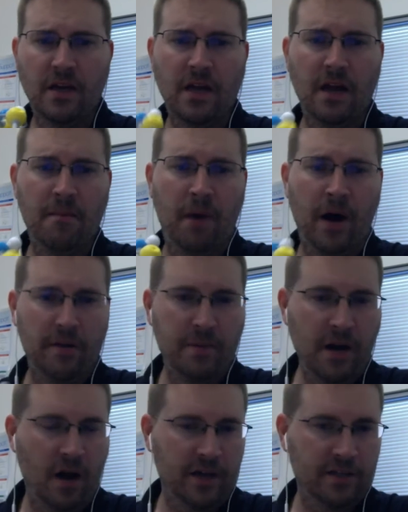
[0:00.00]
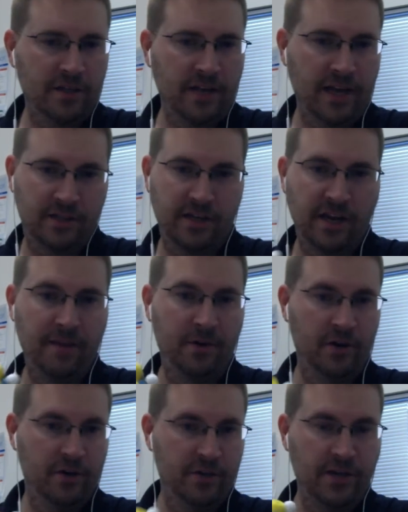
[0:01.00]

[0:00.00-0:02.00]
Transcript: monoamine oxidase inhibitors.